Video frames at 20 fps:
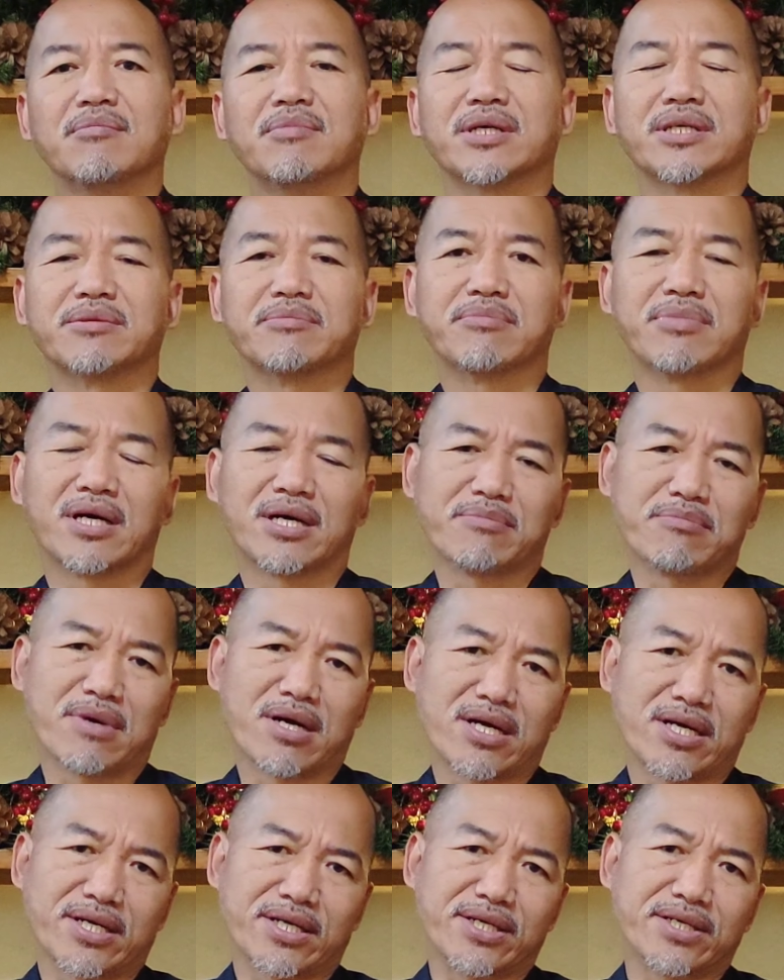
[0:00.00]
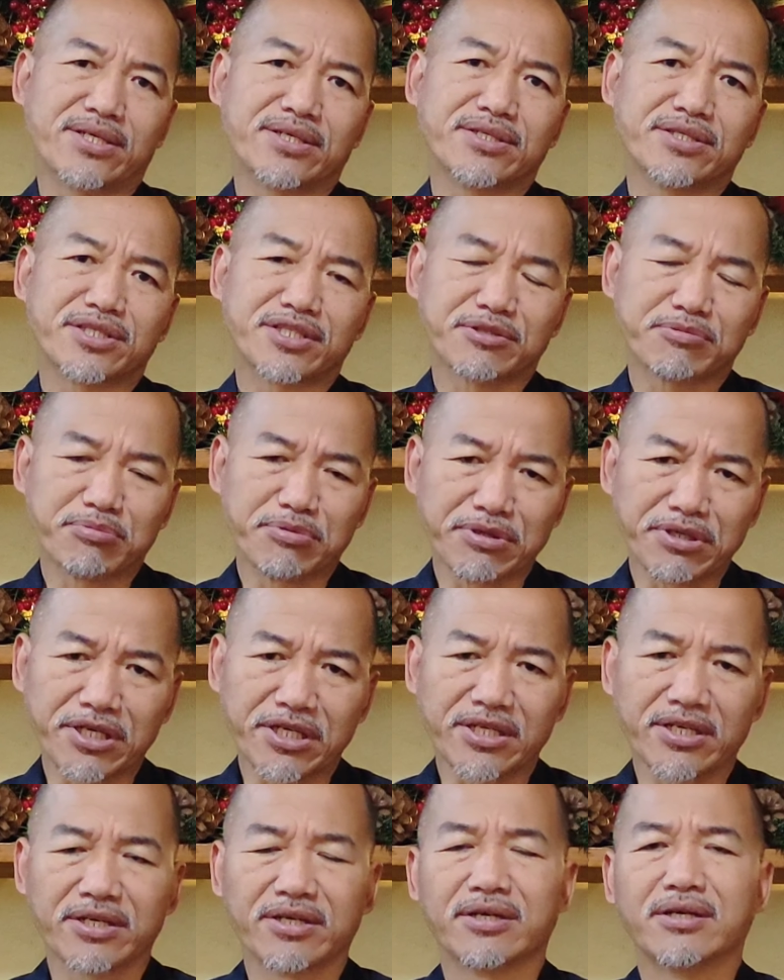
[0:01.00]
but by my
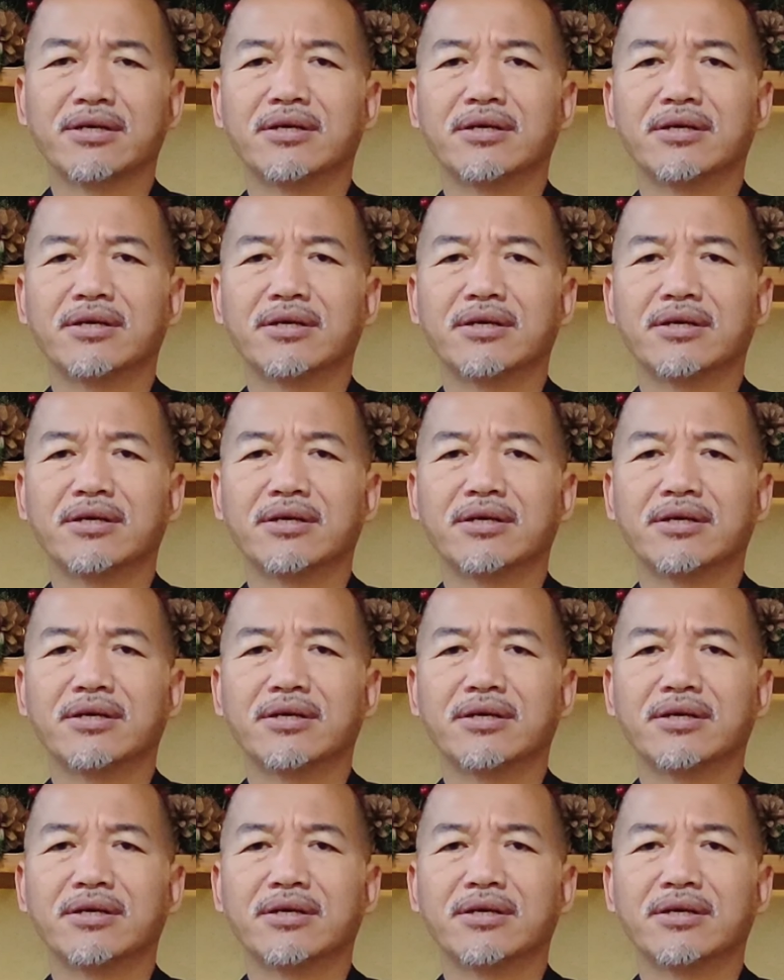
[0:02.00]
spirit.